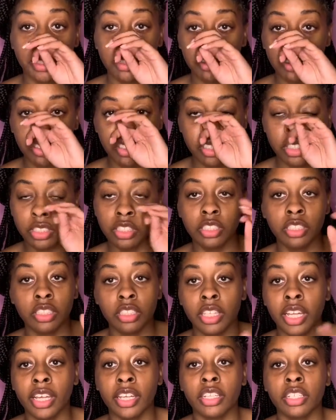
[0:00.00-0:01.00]
You'll see
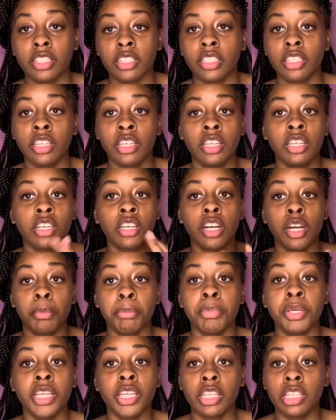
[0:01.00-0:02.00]
like a
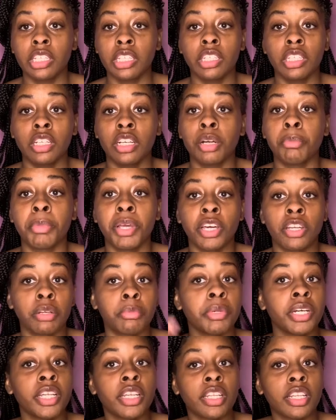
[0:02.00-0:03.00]
big amount of
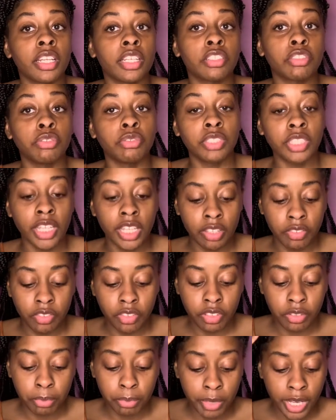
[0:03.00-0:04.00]
money that you
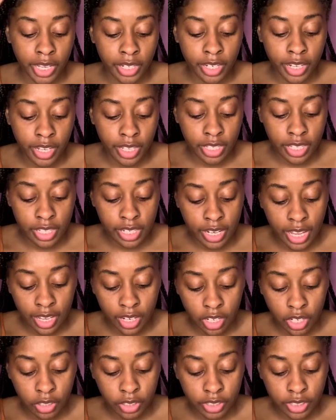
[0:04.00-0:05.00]
saving by not eating out
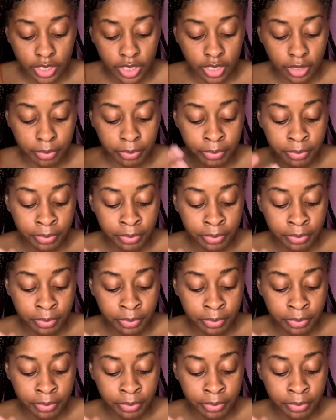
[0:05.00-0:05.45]
all the time.